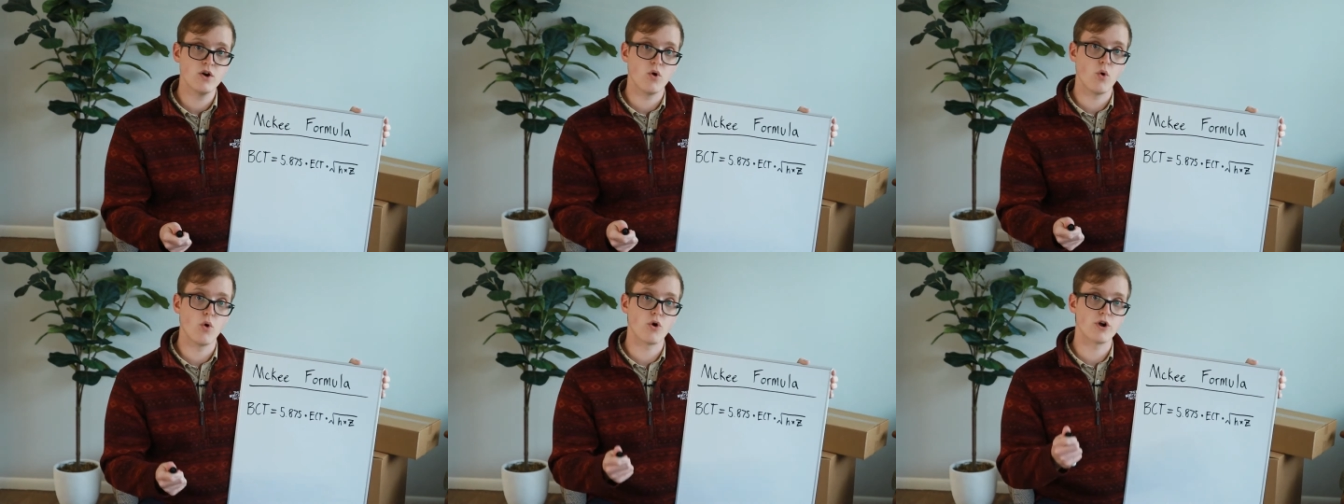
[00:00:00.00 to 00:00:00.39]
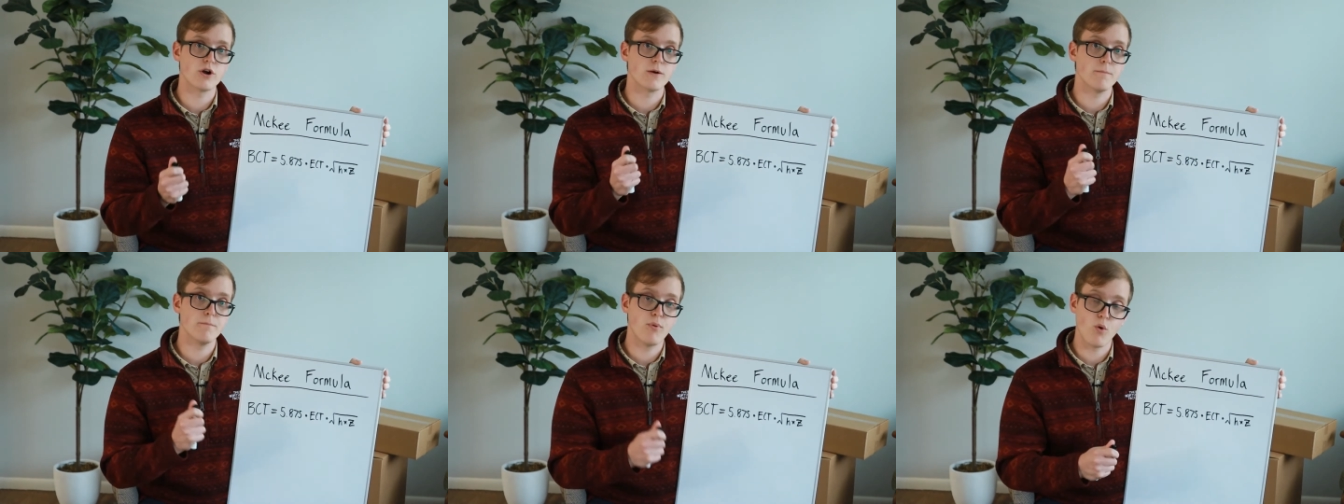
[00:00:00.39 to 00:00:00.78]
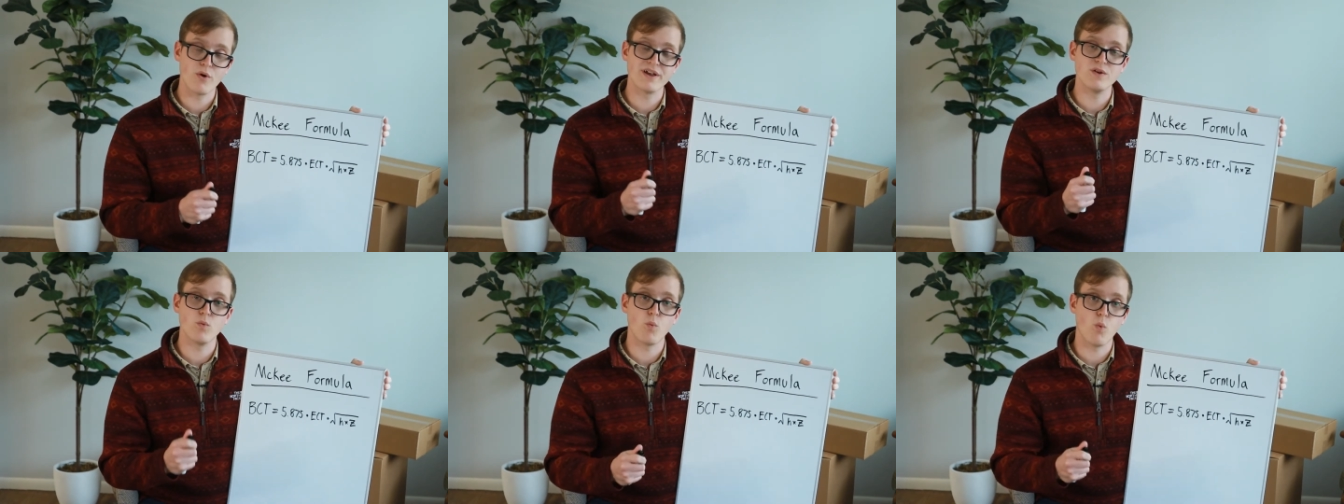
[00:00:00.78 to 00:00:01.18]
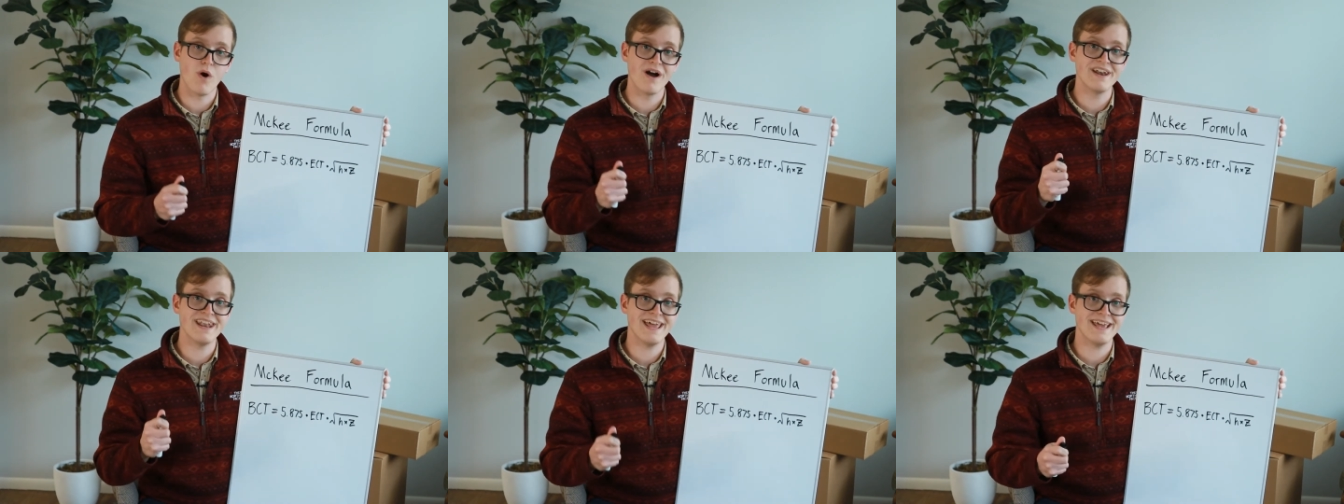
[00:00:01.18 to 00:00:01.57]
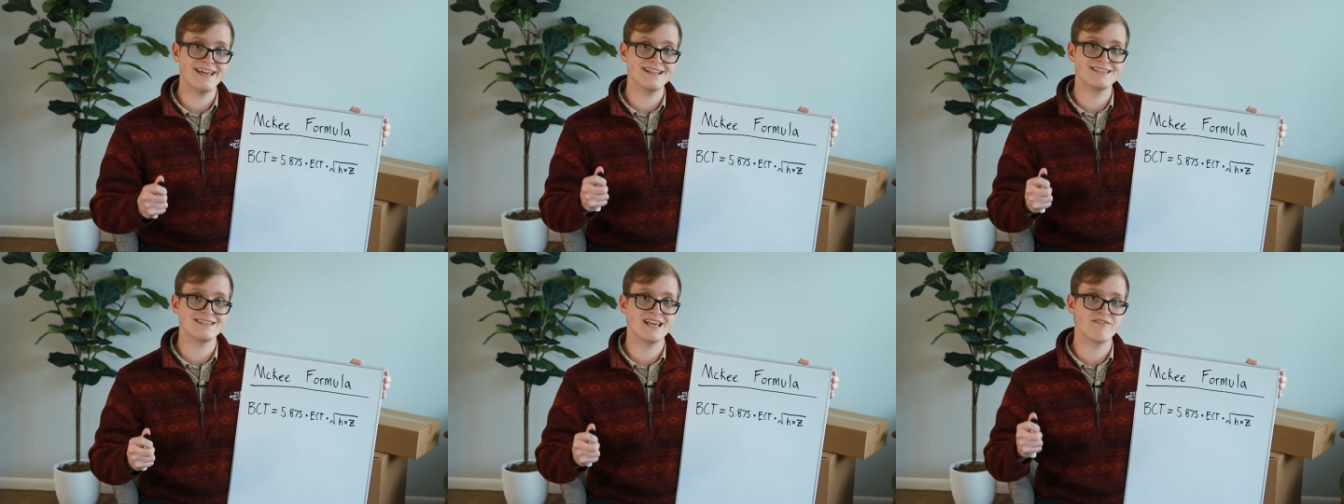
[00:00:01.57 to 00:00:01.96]
or
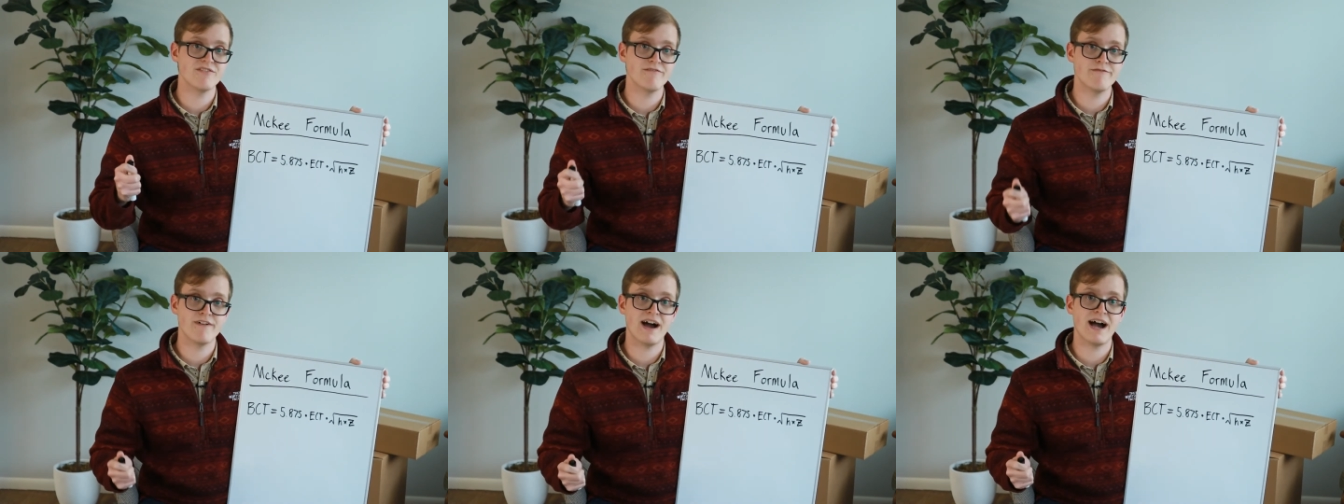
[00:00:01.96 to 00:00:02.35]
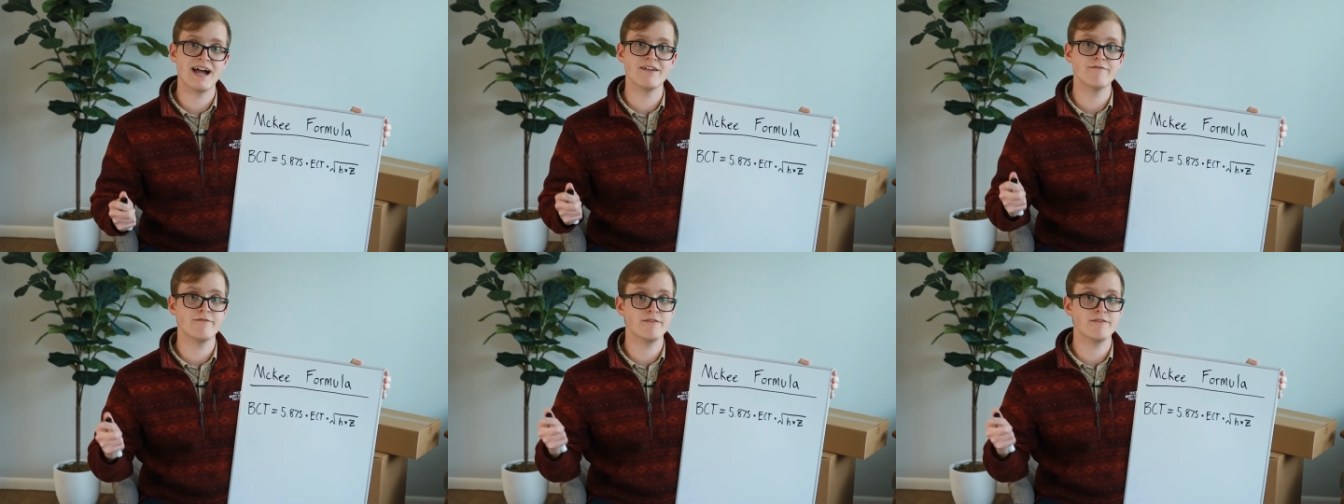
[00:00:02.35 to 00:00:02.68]
0.1875